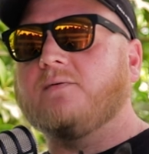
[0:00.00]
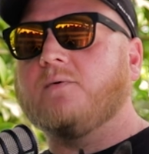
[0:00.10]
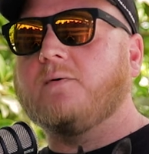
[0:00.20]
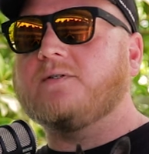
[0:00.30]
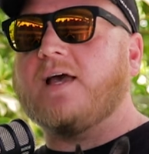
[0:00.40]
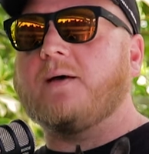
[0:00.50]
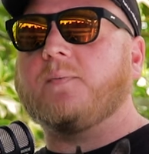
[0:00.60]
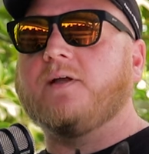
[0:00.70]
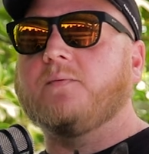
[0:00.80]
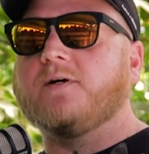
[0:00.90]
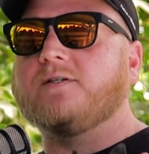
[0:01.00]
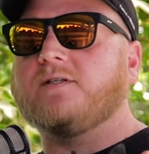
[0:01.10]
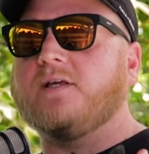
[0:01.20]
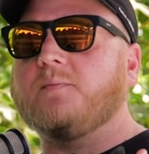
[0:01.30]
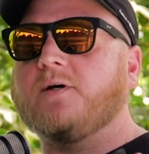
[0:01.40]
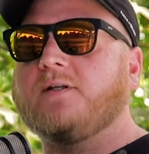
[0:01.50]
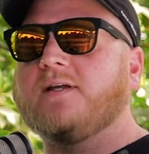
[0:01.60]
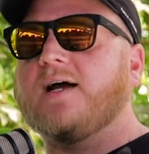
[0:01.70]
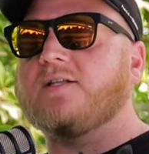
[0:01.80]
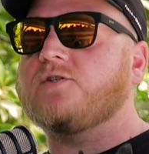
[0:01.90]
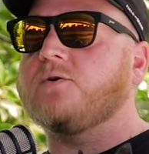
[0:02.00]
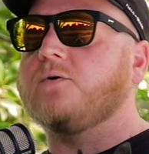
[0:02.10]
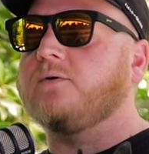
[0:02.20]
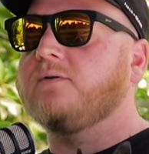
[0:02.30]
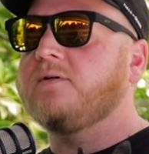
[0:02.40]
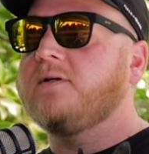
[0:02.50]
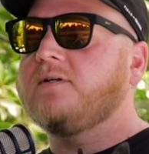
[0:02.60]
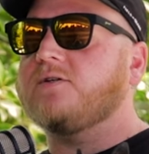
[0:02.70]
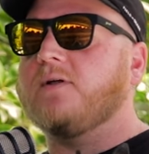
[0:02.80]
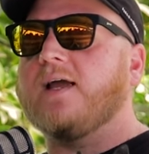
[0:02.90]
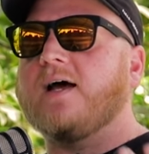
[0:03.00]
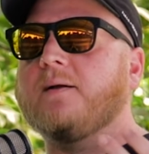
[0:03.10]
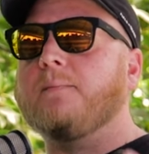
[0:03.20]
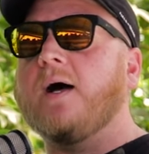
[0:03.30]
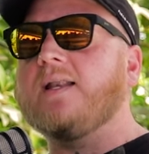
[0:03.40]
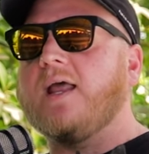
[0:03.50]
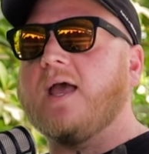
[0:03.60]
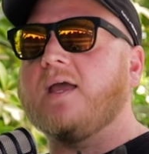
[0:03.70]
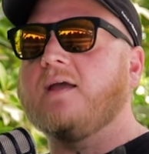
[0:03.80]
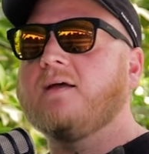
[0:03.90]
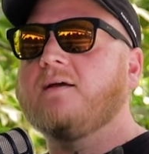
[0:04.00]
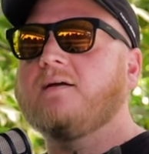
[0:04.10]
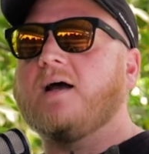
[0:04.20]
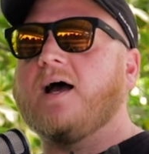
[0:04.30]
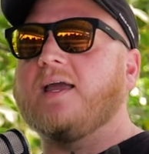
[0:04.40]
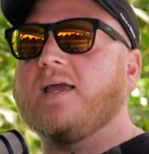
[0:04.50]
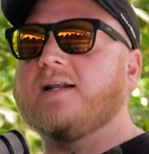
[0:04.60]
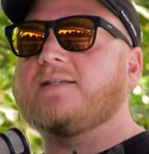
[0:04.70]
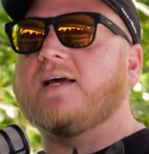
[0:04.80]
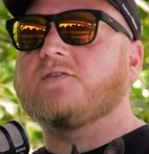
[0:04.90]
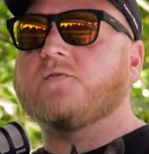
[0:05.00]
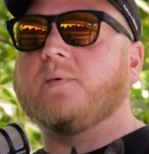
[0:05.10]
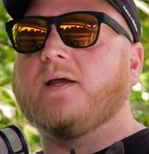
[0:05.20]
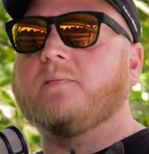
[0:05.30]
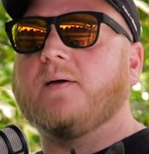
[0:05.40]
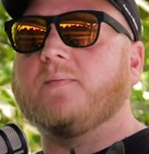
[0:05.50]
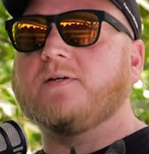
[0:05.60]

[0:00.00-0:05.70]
what was happening was the building got sold. So like on a Monday, I get a text from my my